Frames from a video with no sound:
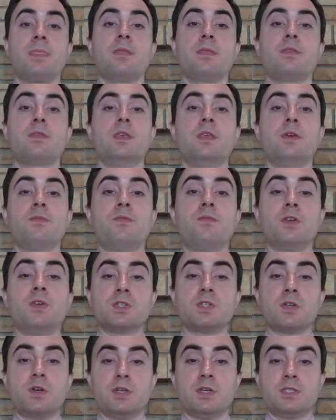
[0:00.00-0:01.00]
The
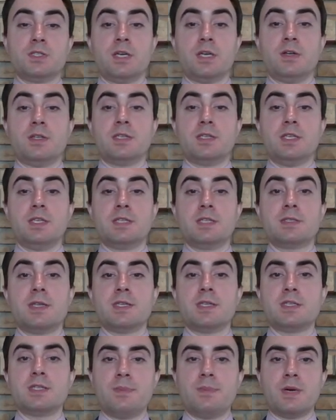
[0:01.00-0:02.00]
efficient causality is
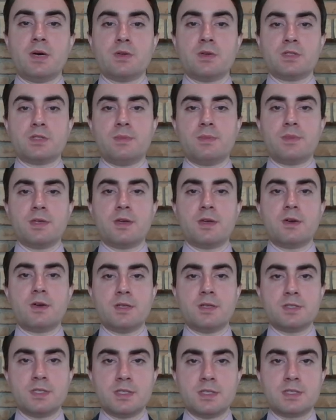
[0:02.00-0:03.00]
less about something
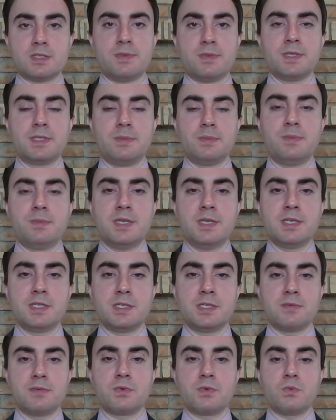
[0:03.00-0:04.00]
causing something to be in a
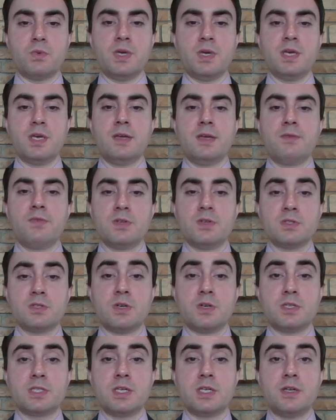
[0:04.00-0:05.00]
different way. Efficient
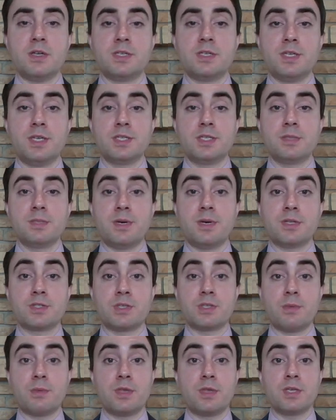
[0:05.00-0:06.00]
causality is about
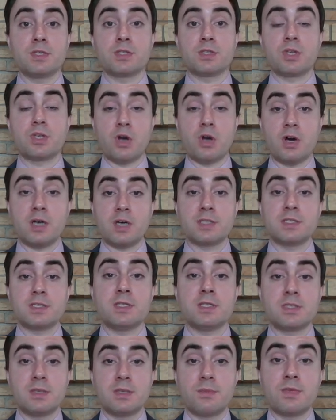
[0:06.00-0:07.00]
something causing
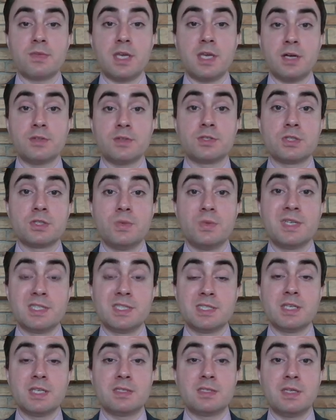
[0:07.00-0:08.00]
something else to
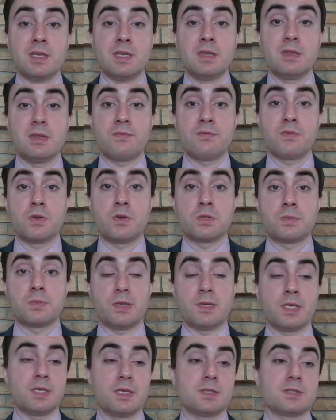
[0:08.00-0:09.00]
exist in the first
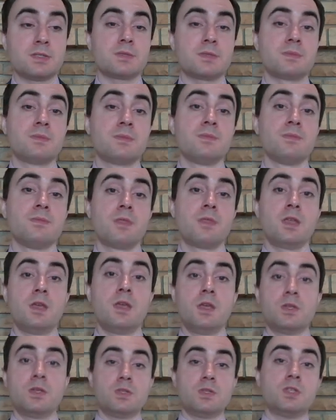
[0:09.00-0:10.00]
place.
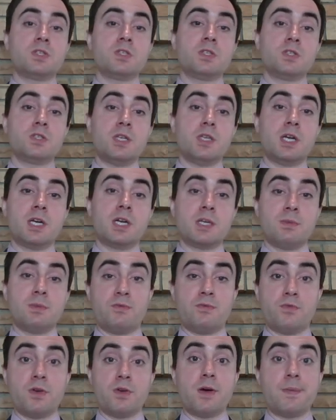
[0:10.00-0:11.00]
So this is the argument
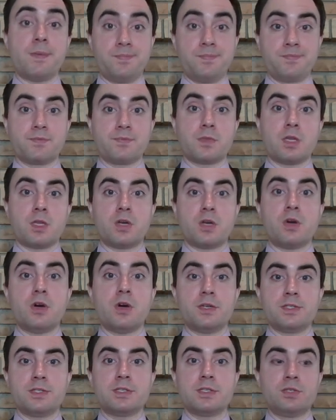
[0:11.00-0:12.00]
from
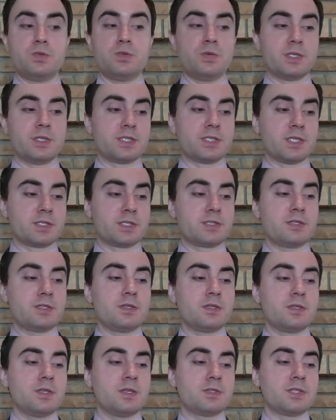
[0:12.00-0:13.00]
causing to exist,
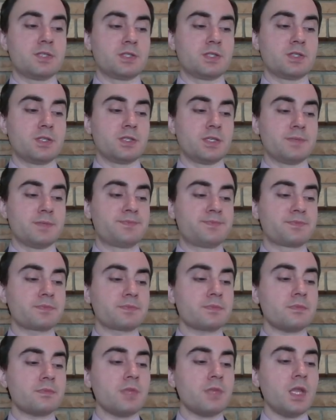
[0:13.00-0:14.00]
essentially.
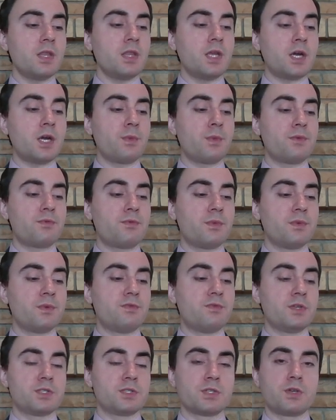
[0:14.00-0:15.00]
The argument from
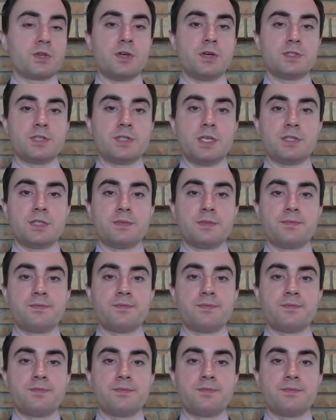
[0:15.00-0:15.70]
efficient causation.